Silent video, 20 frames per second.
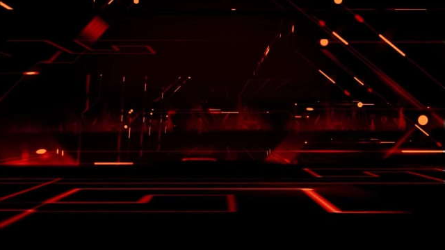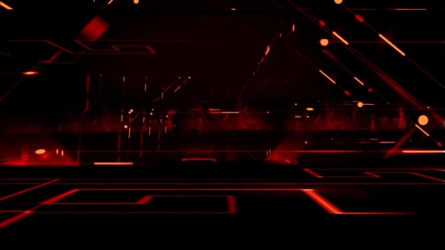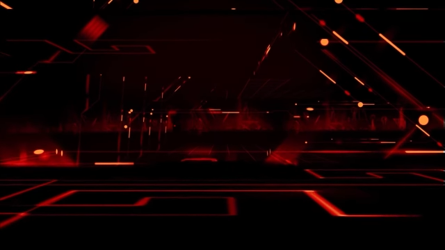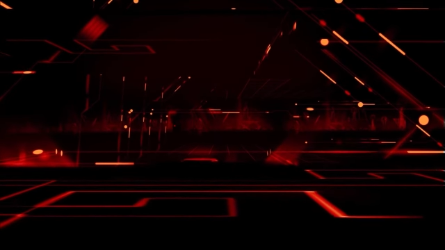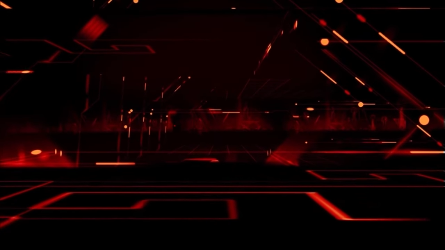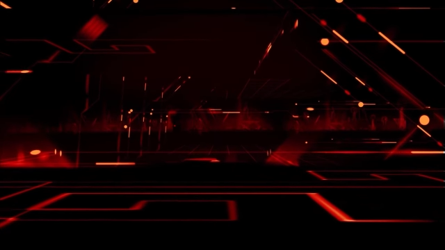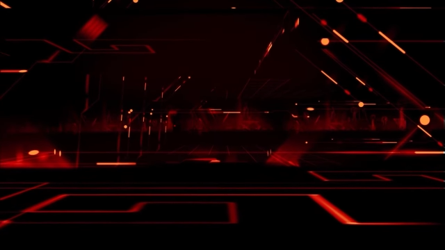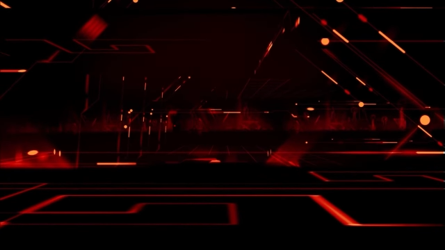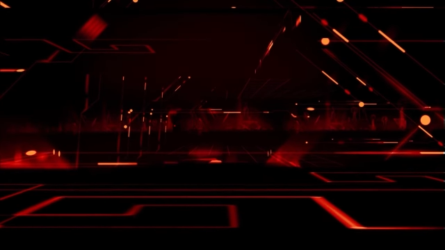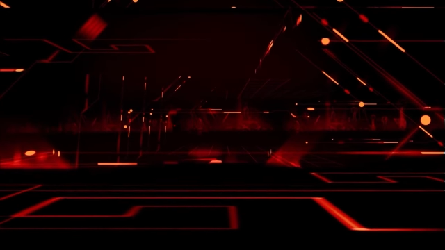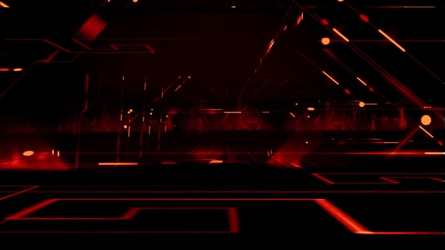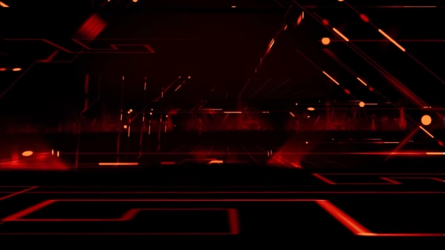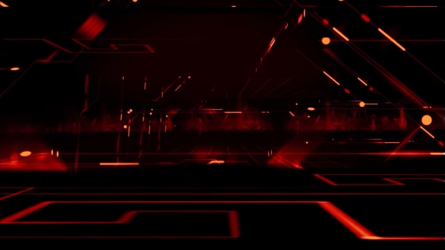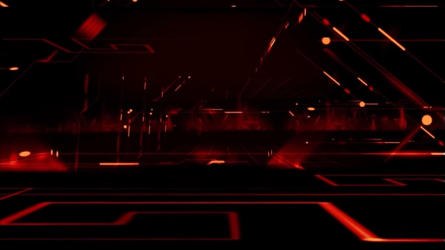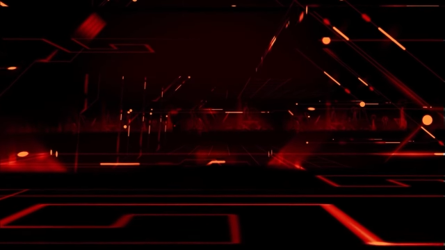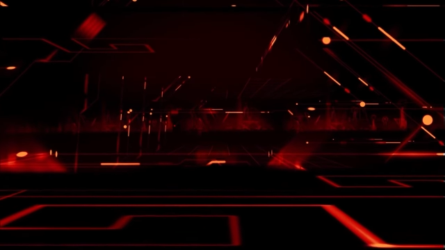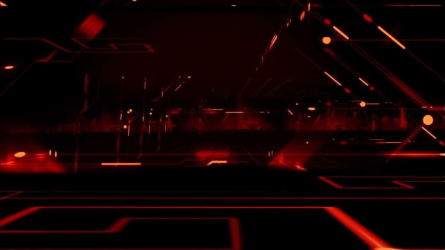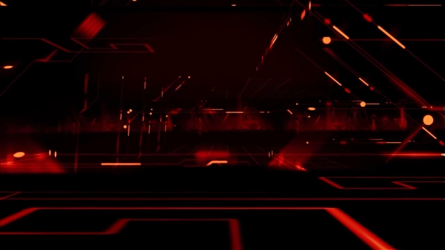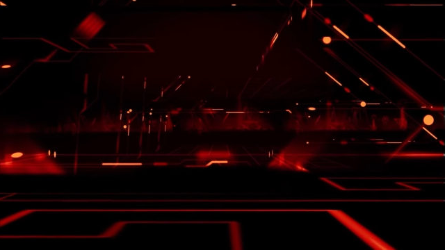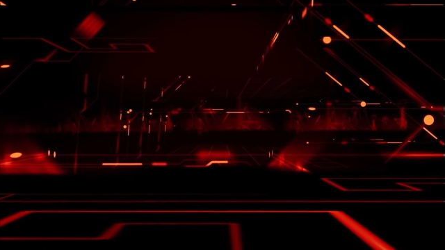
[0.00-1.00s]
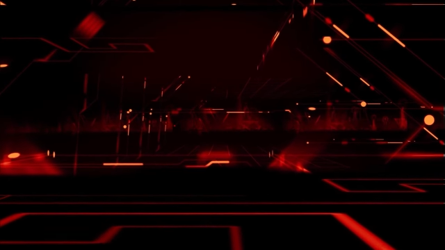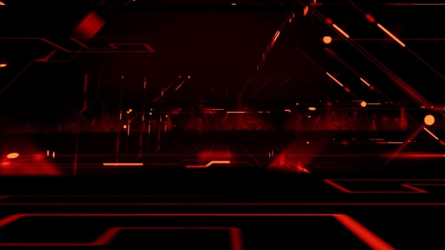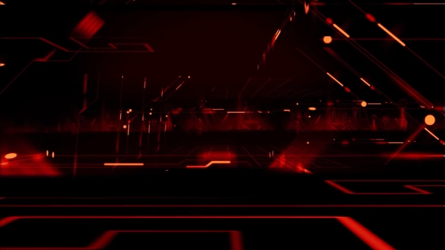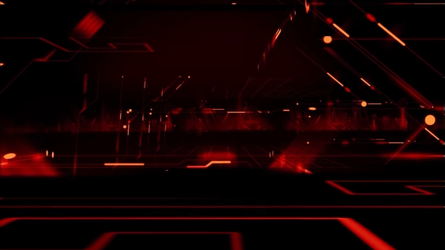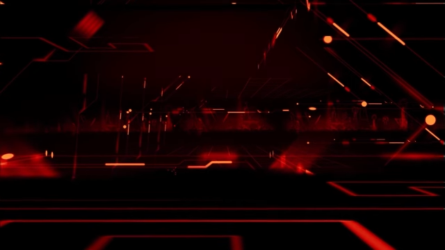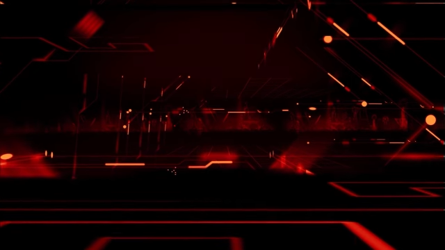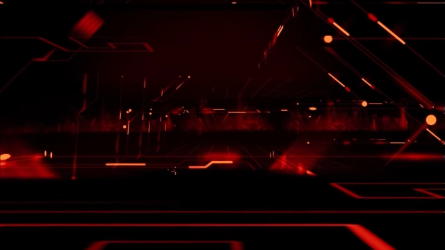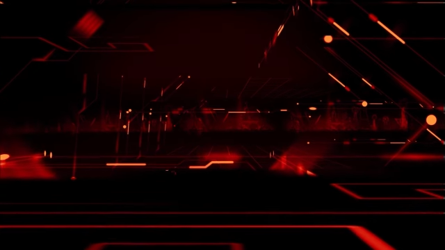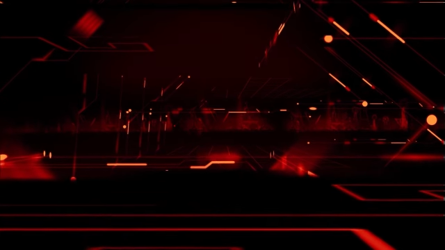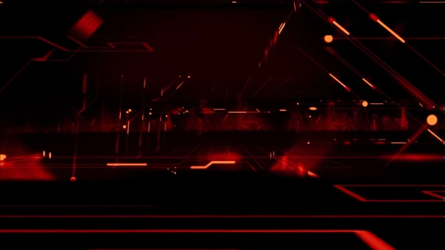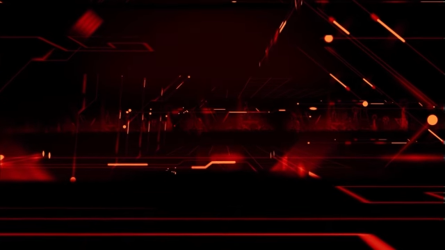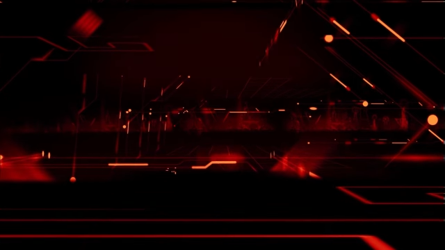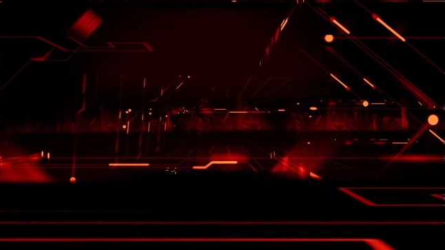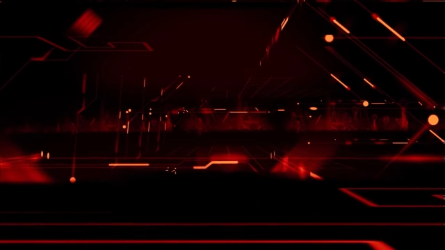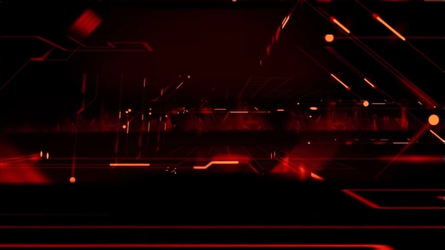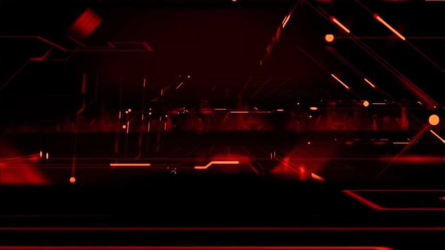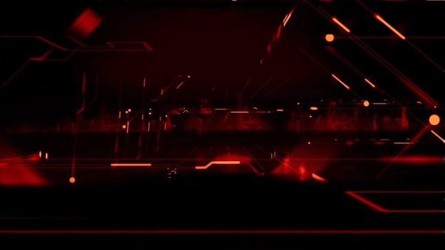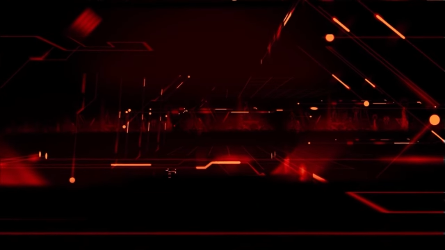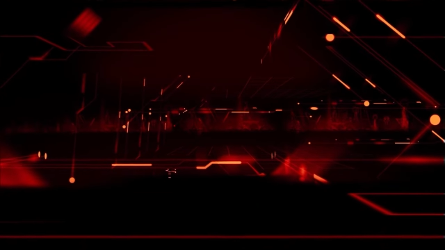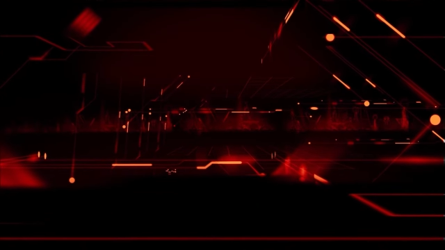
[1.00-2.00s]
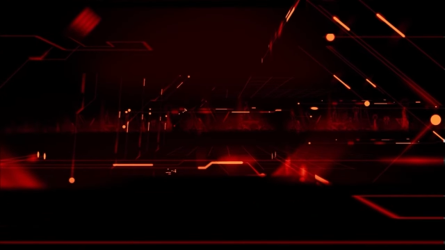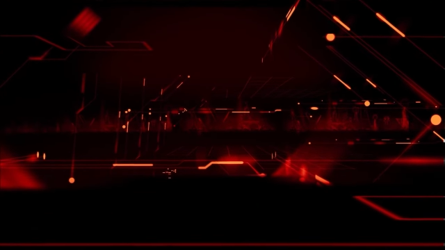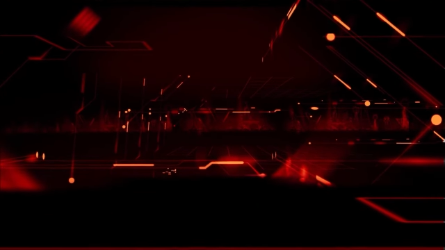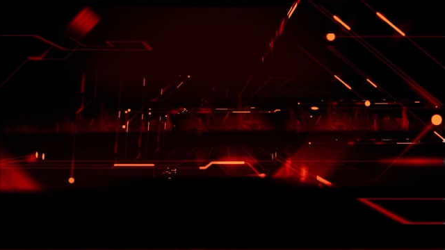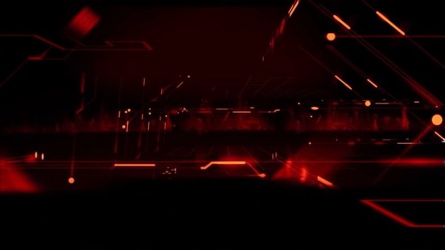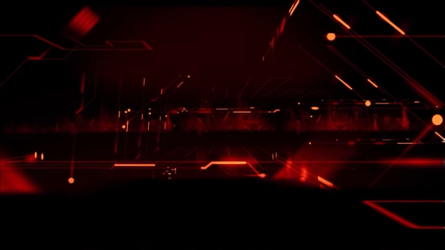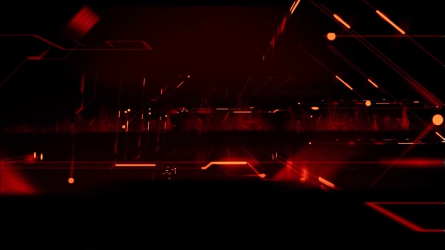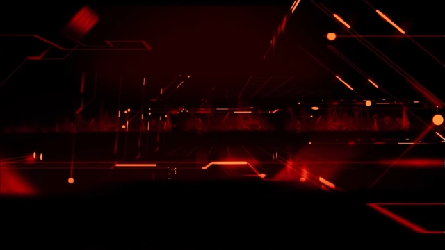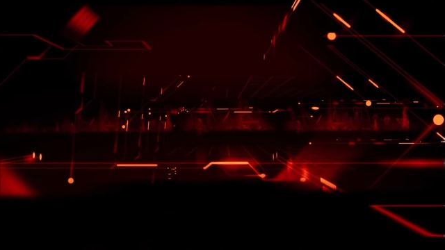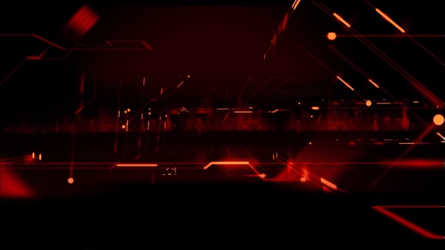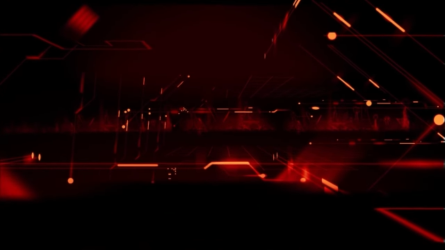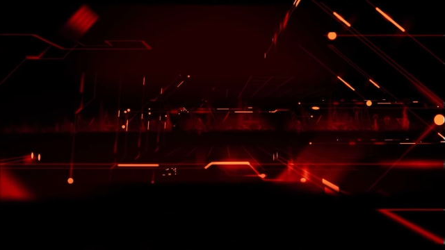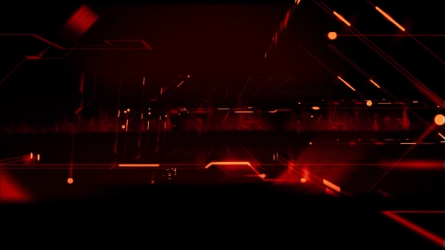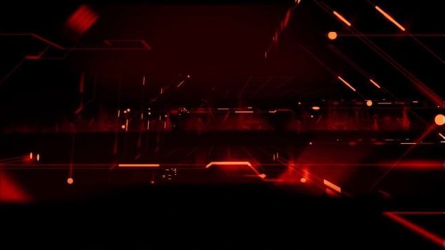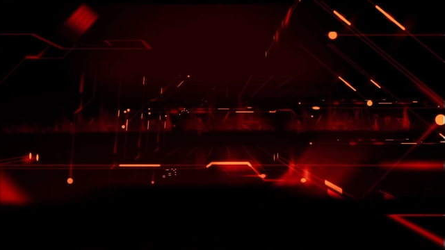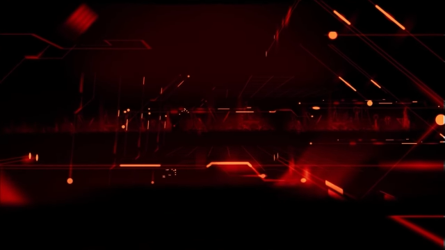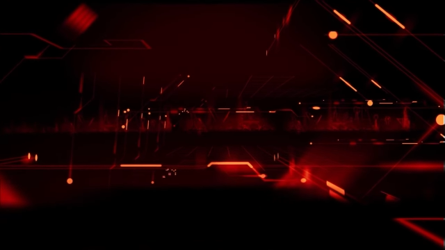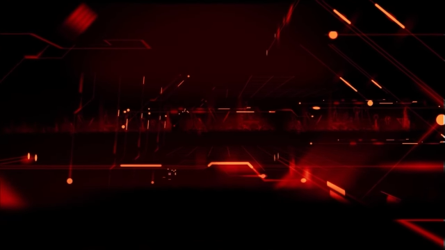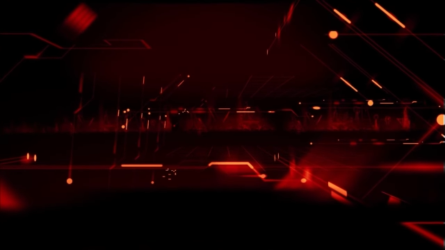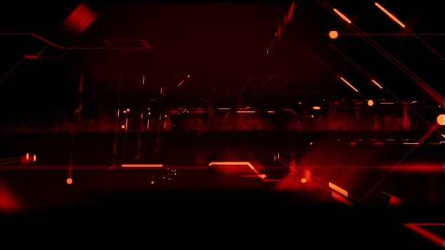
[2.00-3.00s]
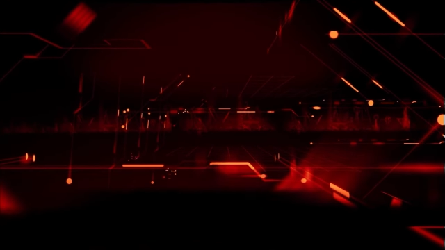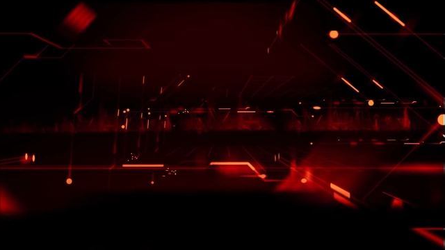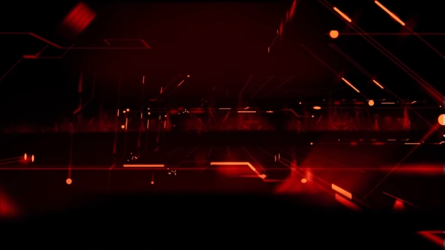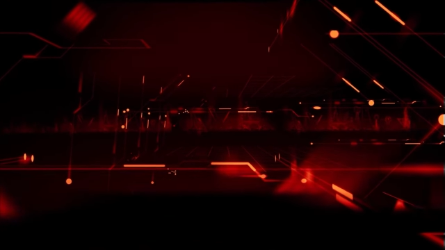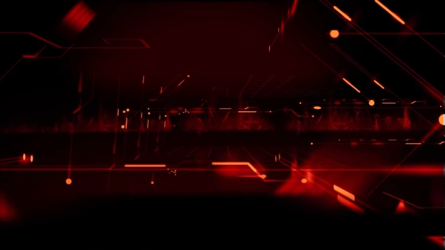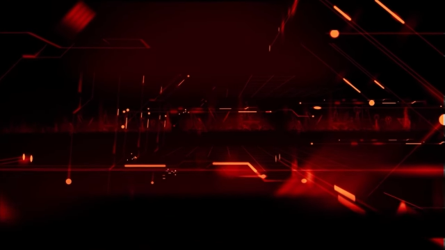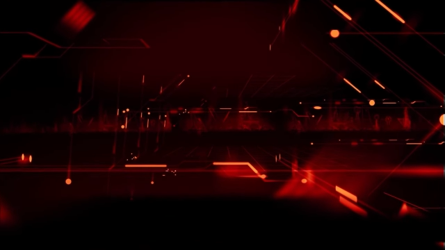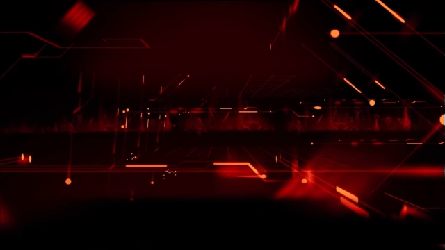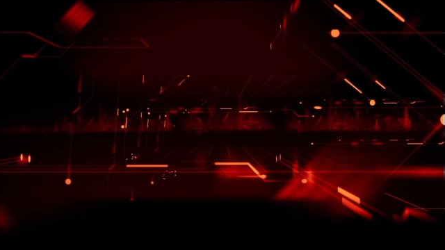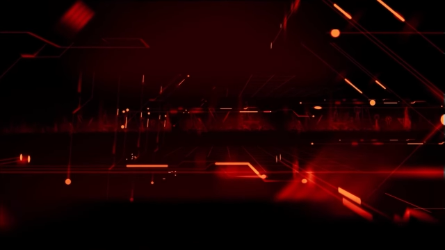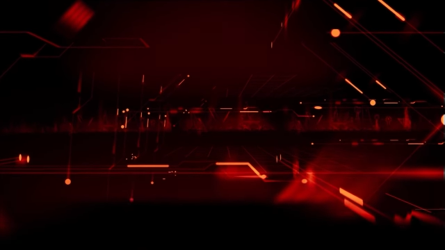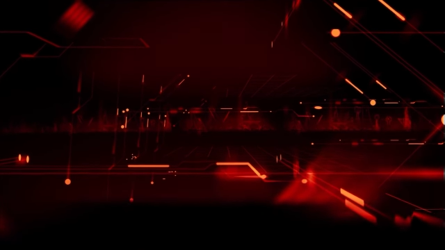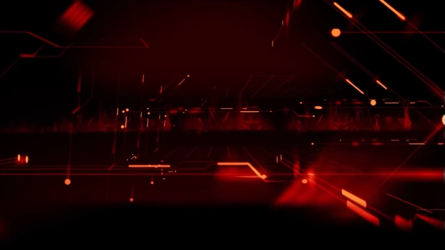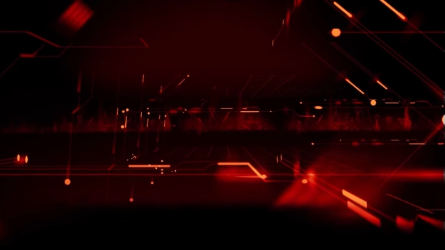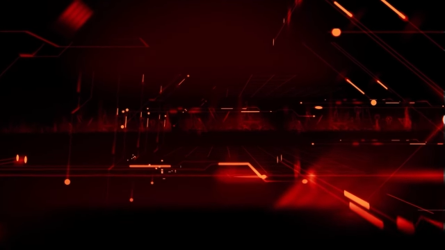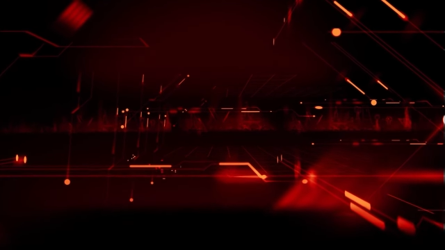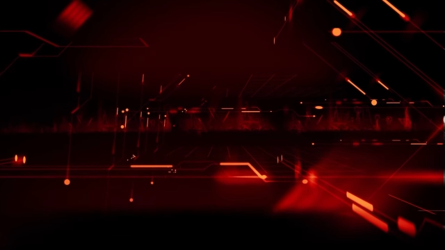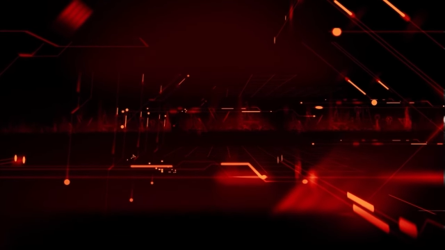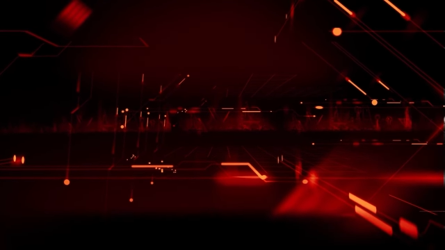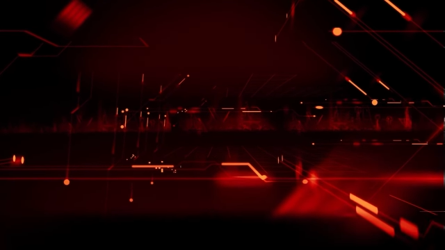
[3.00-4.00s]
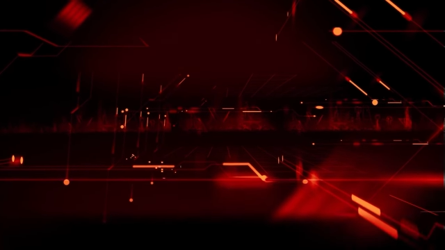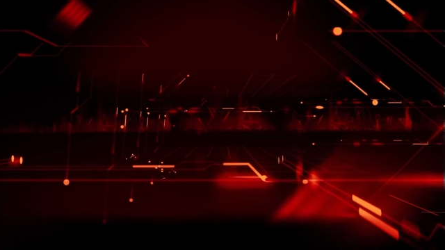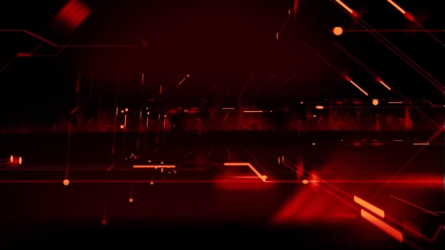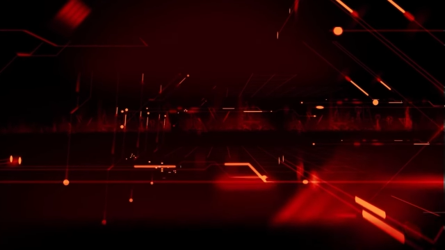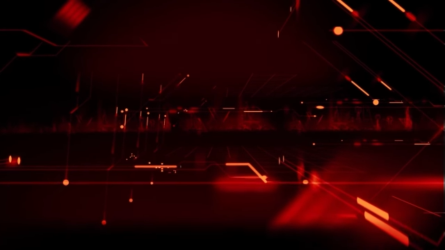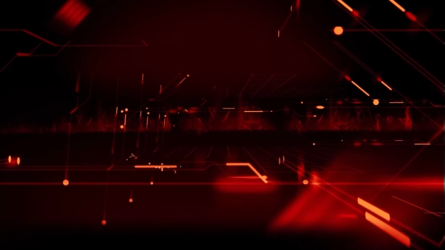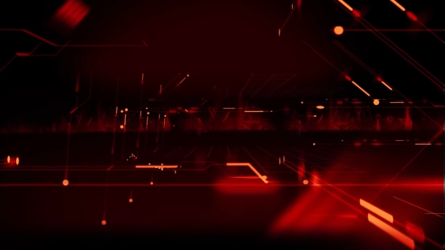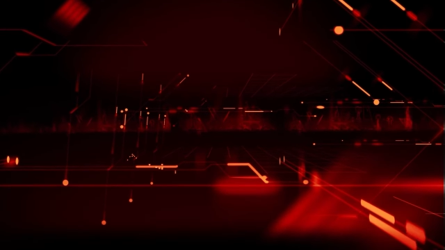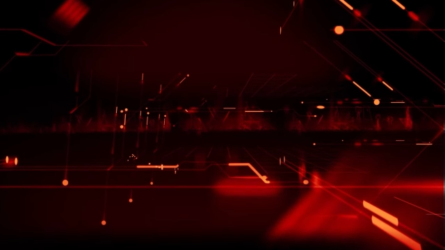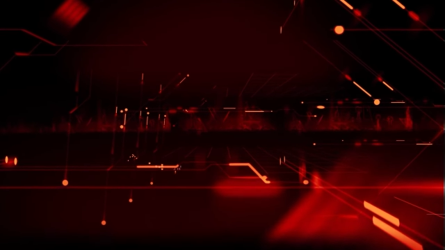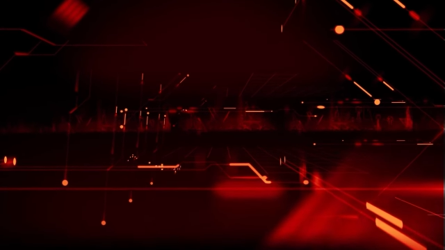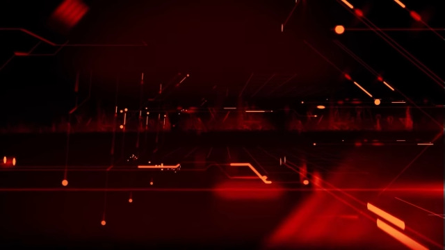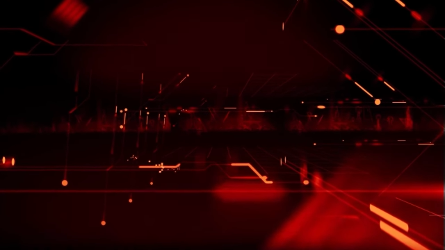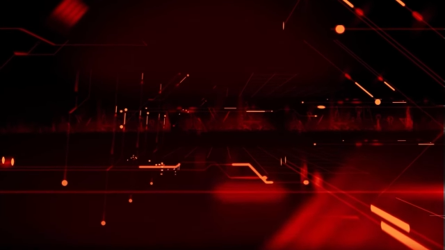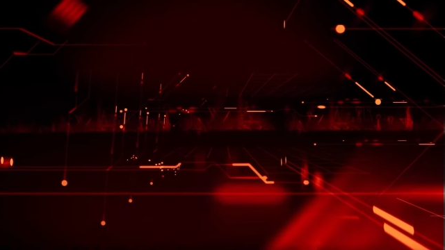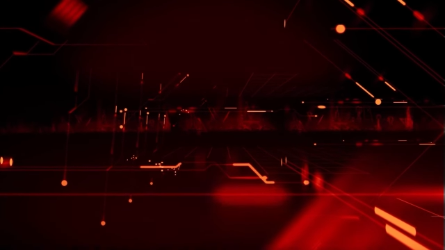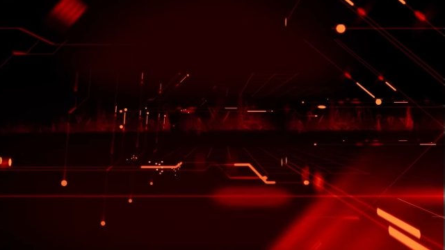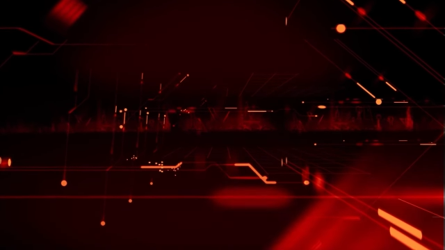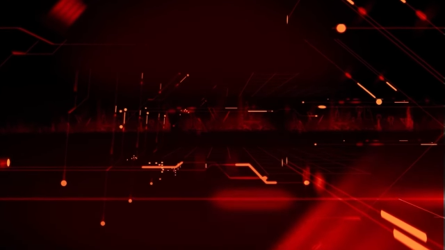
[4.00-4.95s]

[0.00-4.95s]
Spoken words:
(no speaker visible)